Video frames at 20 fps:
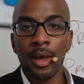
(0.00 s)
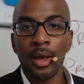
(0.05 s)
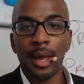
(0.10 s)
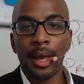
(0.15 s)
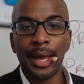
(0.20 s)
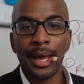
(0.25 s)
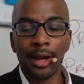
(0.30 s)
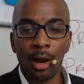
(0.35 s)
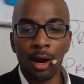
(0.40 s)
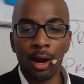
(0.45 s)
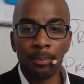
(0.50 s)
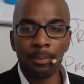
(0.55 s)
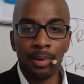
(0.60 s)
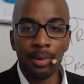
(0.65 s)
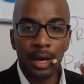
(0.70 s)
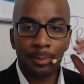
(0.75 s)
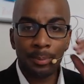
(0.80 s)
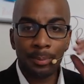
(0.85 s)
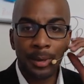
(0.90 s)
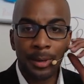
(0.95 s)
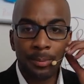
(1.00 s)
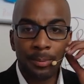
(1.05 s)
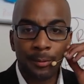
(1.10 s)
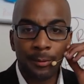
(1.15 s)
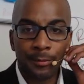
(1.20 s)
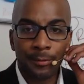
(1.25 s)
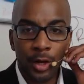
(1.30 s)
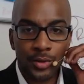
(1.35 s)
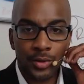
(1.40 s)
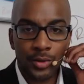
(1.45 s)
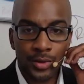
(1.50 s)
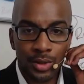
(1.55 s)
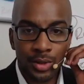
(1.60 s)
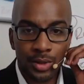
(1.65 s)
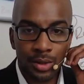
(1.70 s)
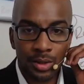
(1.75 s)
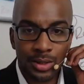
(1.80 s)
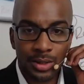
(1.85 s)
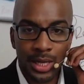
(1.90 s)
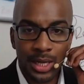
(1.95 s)
In our book, People First,
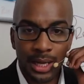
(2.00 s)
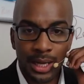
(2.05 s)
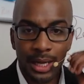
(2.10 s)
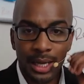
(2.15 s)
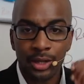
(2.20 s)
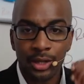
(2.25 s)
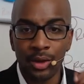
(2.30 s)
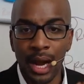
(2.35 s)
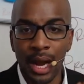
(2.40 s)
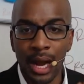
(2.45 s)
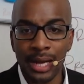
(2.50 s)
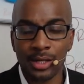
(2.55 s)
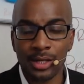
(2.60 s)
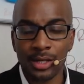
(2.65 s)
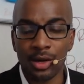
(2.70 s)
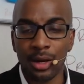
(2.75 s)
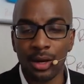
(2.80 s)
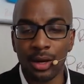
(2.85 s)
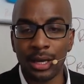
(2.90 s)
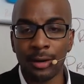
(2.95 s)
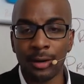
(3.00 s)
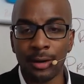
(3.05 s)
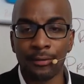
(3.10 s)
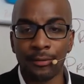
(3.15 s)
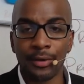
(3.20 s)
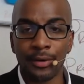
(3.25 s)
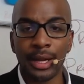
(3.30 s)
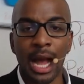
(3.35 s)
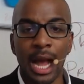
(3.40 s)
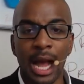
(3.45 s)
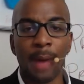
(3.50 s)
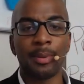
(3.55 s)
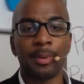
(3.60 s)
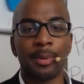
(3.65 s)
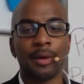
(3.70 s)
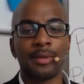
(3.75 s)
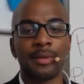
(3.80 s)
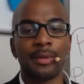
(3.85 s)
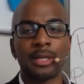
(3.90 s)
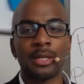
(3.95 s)
Results Second, you guys are going to get a free copy
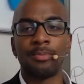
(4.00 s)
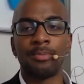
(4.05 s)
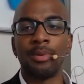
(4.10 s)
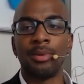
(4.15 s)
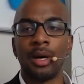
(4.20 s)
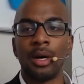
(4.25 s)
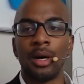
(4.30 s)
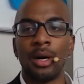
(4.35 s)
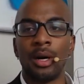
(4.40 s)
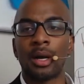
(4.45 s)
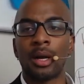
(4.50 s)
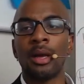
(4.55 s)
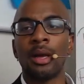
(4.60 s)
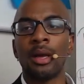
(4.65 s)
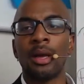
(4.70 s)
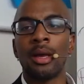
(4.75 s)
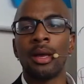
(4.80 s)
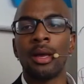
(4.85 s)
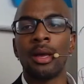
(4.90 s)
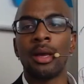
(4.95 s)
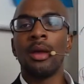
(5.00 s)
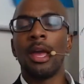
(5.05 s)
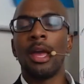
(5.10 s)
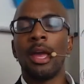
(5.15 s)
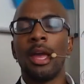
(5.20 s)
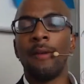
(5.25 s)
of this book if you